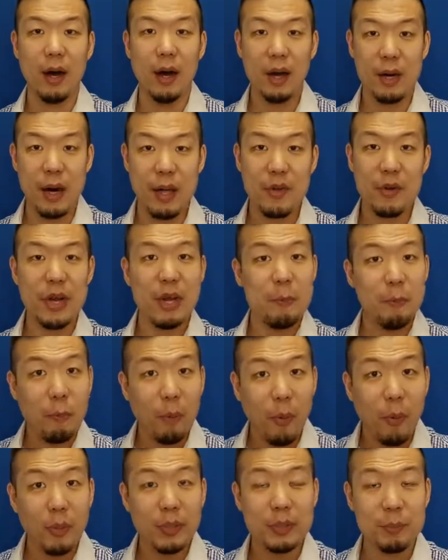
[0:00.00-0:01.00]
Another
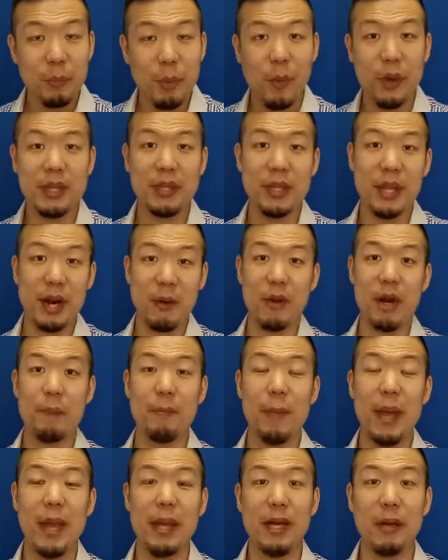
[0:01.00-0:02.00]
important point that I want to
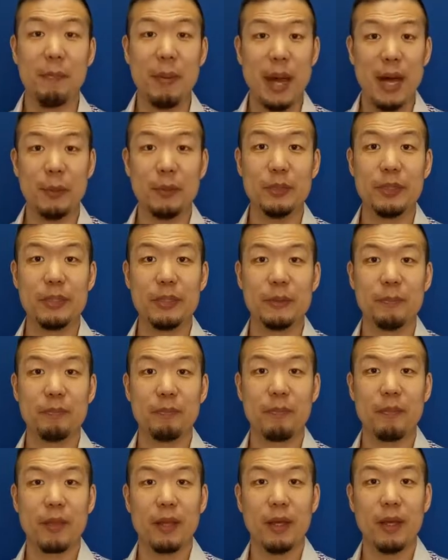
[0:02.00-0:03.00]
make about
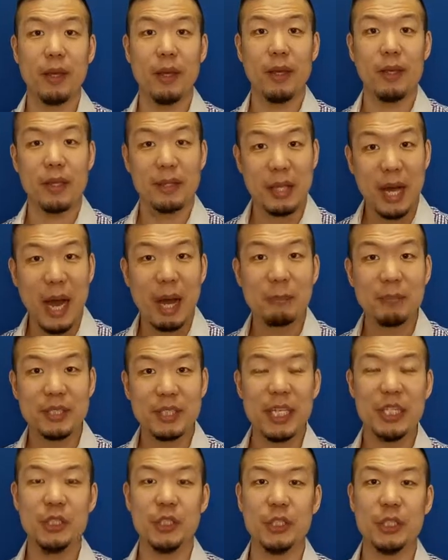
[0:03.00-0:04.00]
the top
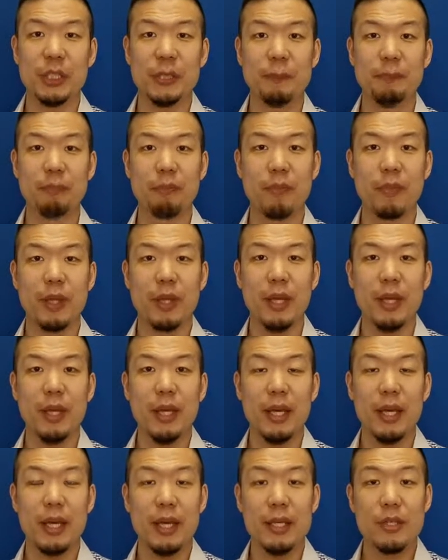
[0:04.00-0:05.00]
section
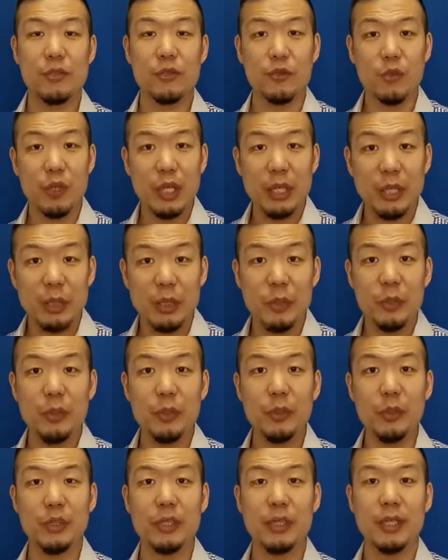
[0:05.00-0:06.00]
is to
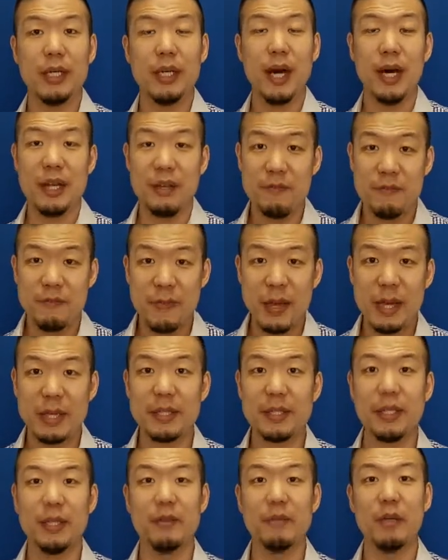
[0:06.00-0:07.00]
include an
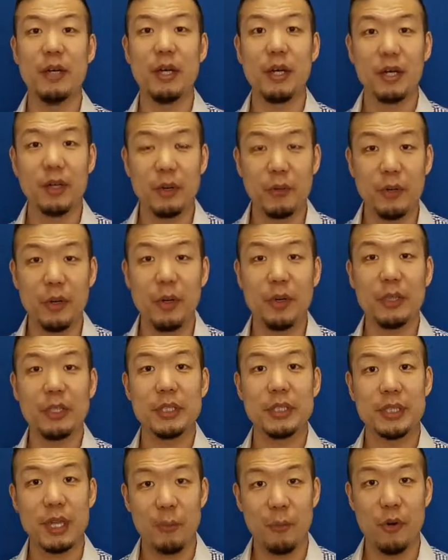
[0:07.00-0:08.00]
effective career
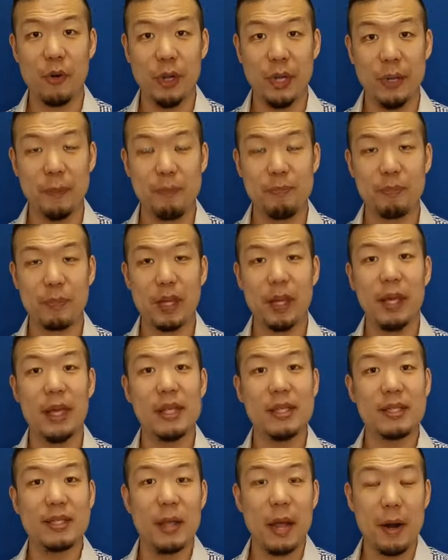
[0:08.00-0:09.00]
summary
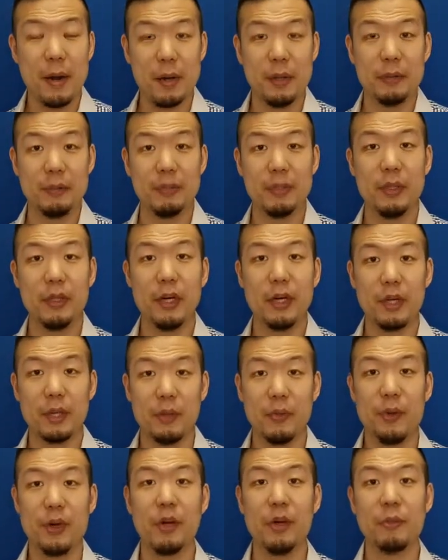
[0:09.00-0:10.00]
instead of a
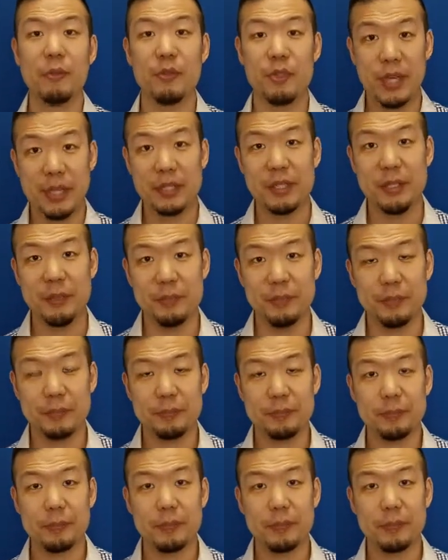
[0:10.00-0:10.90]
career objective.